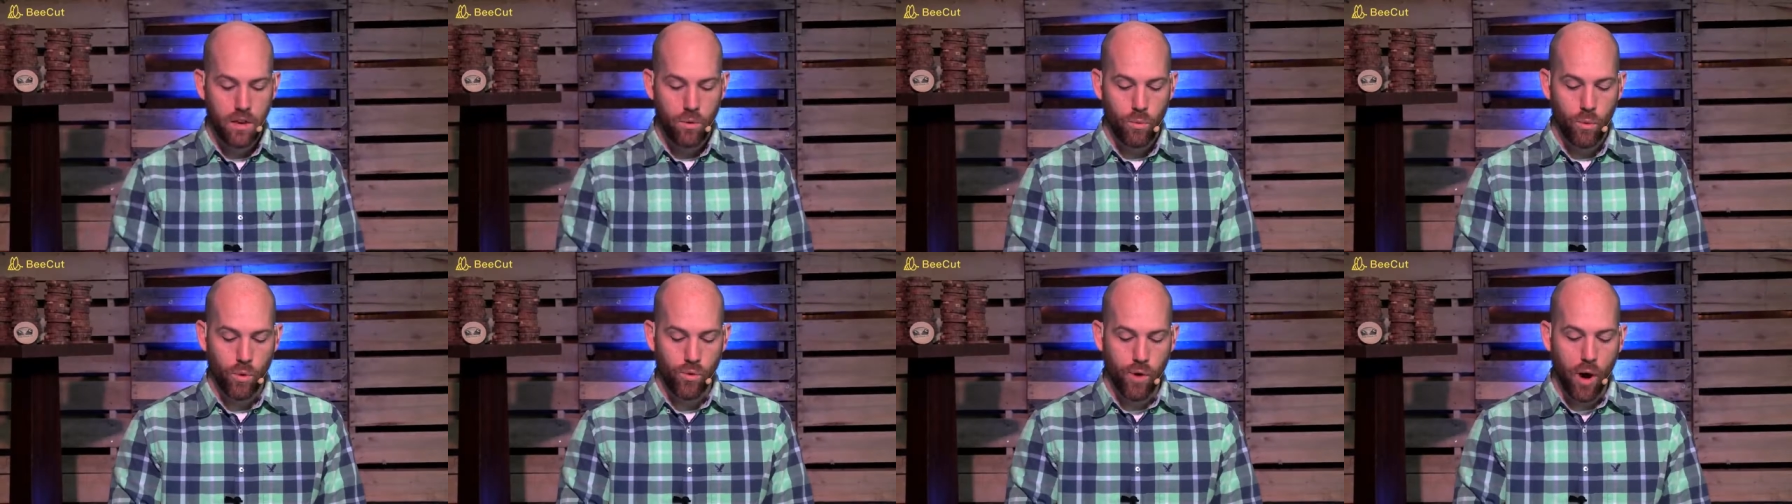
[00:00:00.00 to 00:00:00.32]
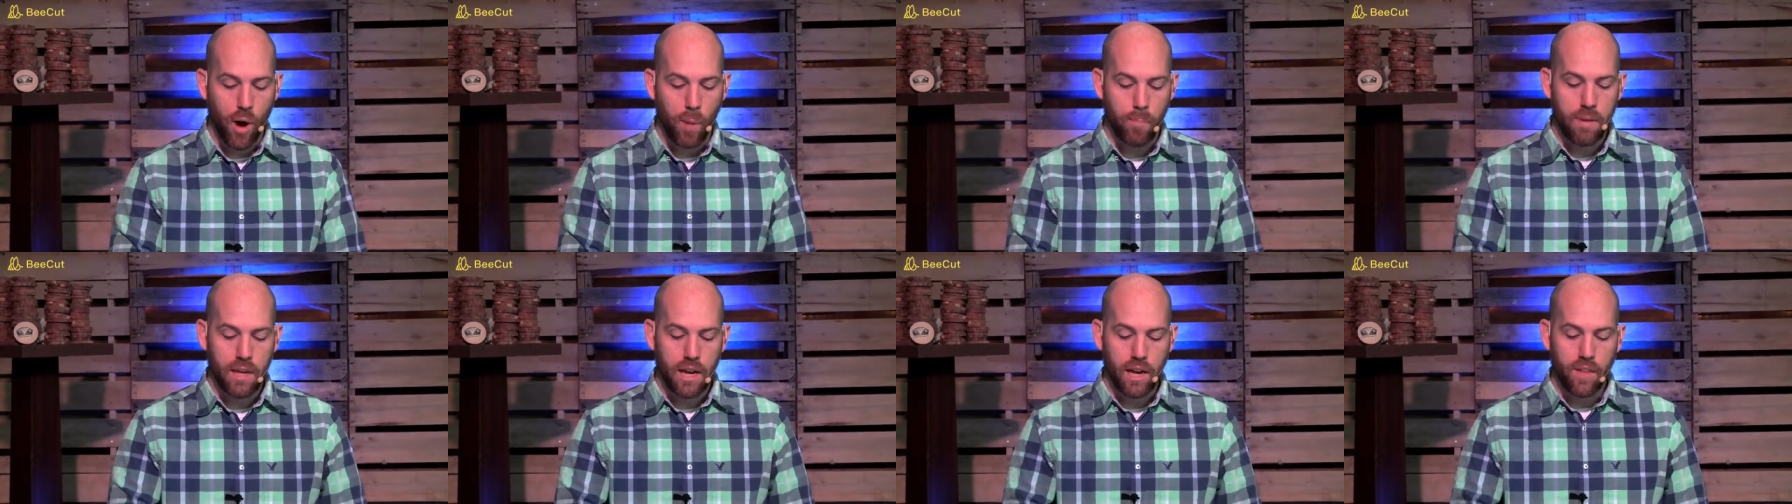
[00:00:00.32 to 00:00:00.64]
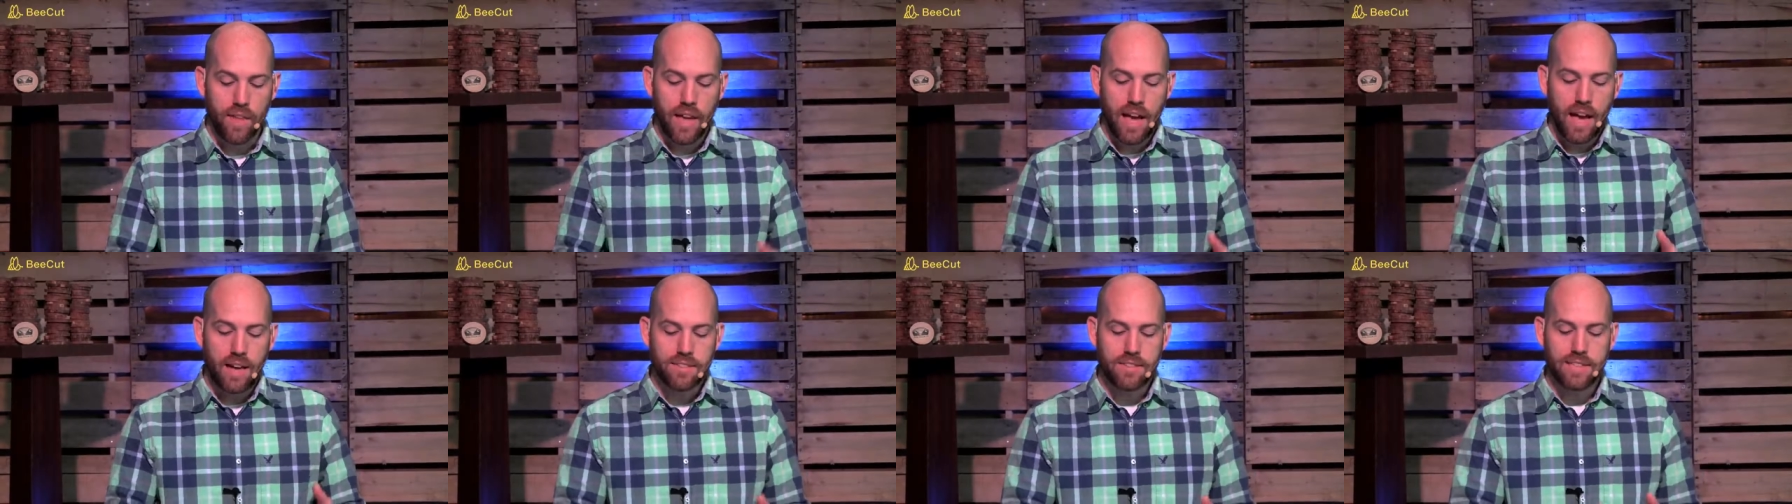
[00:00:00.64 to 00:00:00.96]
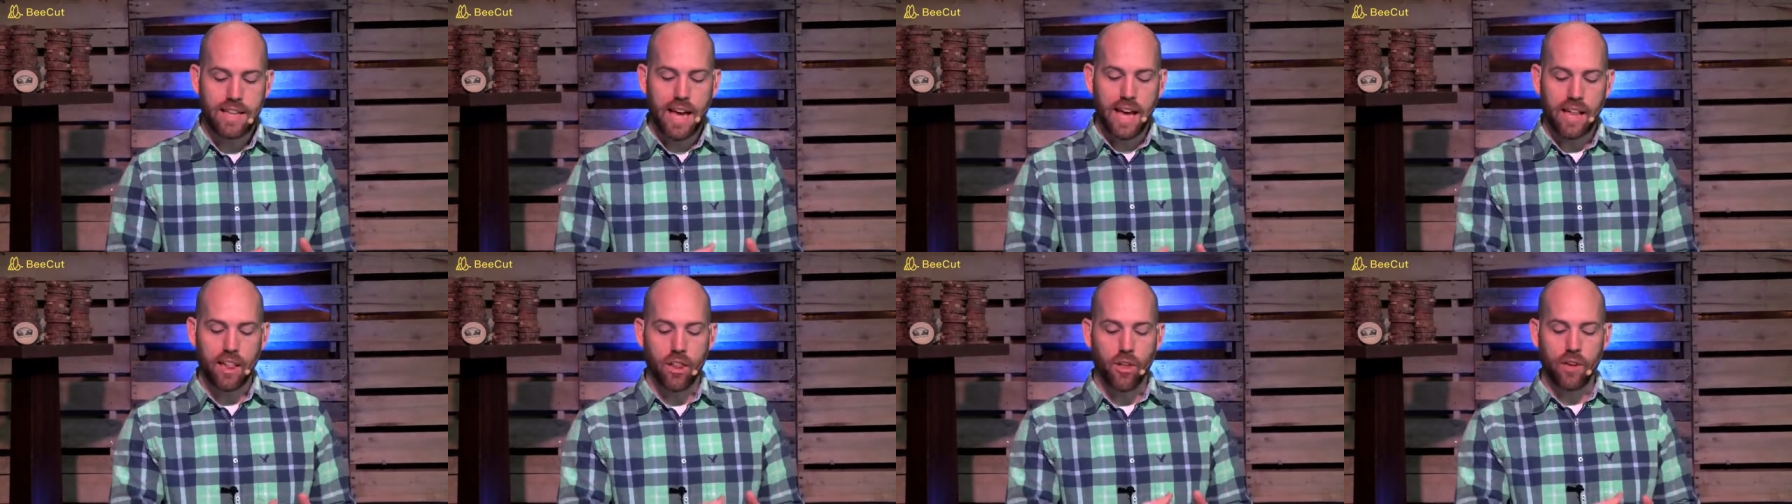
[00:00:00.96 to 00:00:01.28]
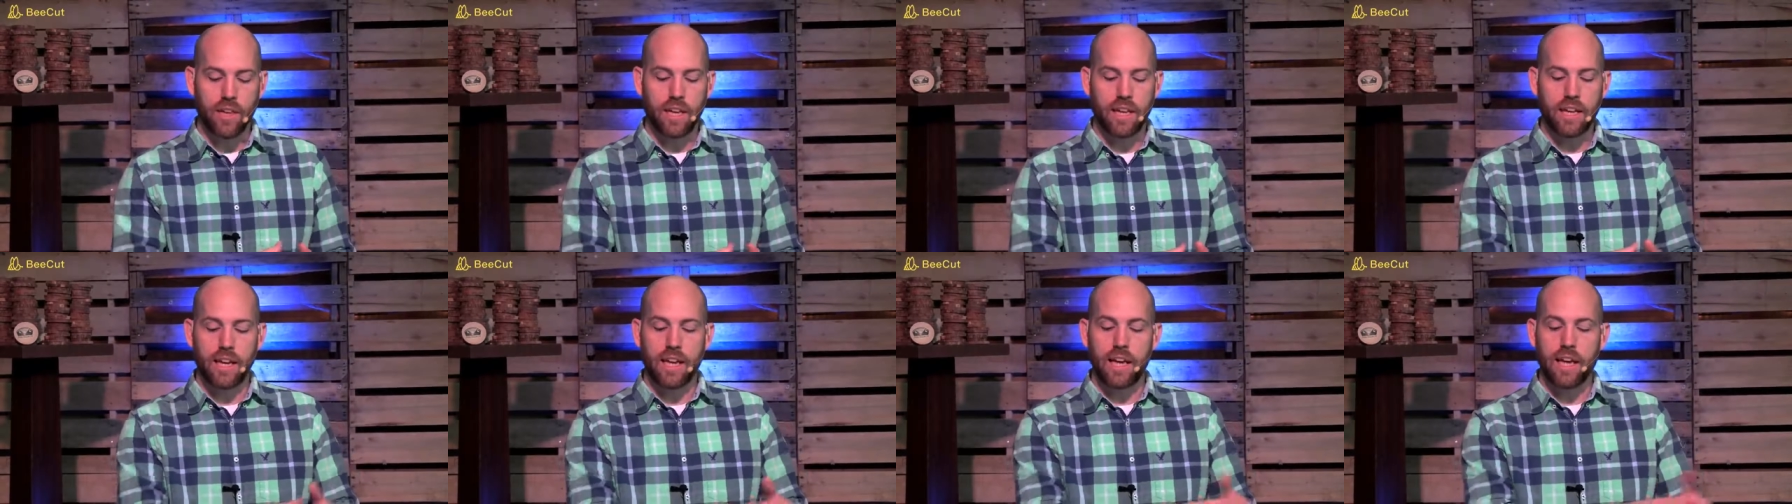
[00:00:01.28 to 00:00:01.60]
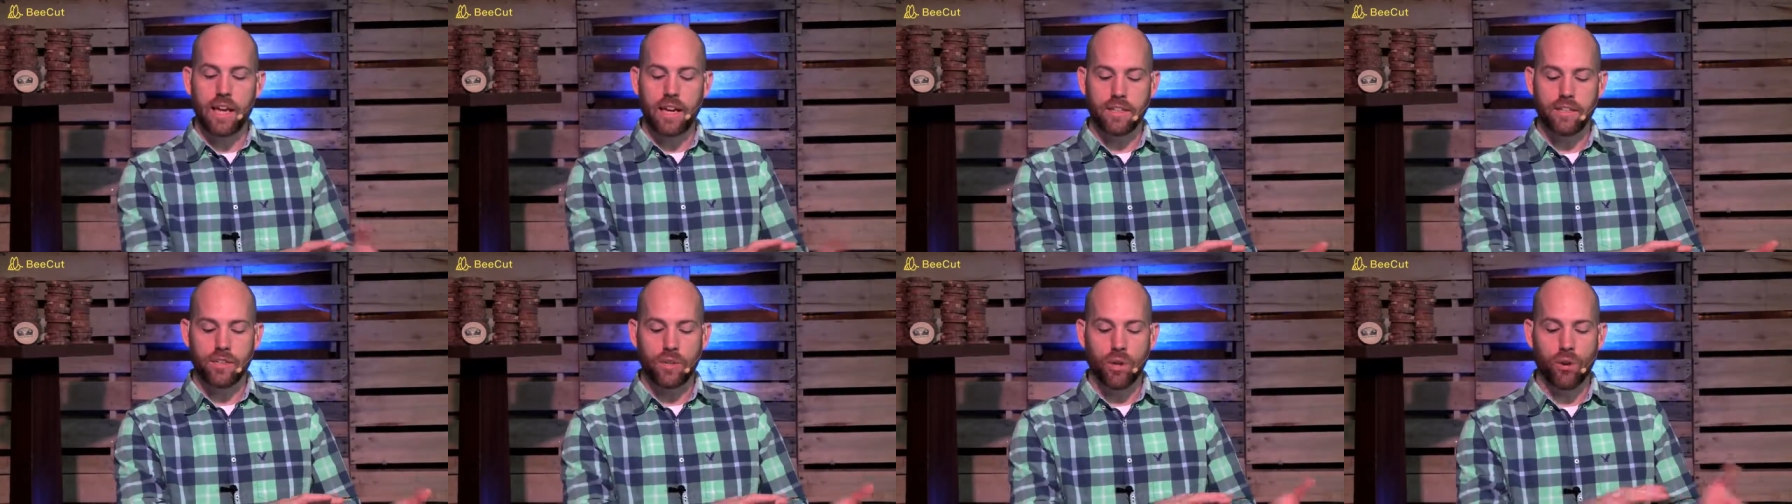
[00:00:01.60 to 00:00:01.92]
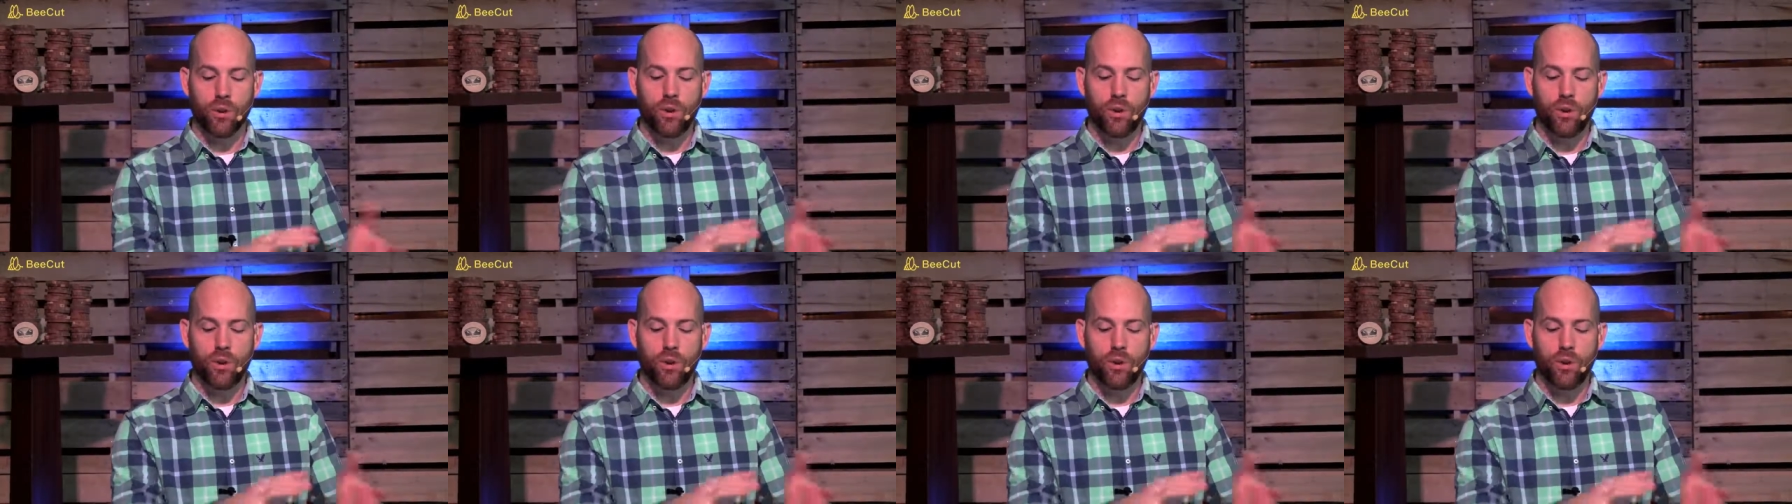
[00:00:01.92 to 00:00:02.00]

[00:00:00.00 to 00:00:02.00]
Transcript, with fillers: We've all been on the outside looking in until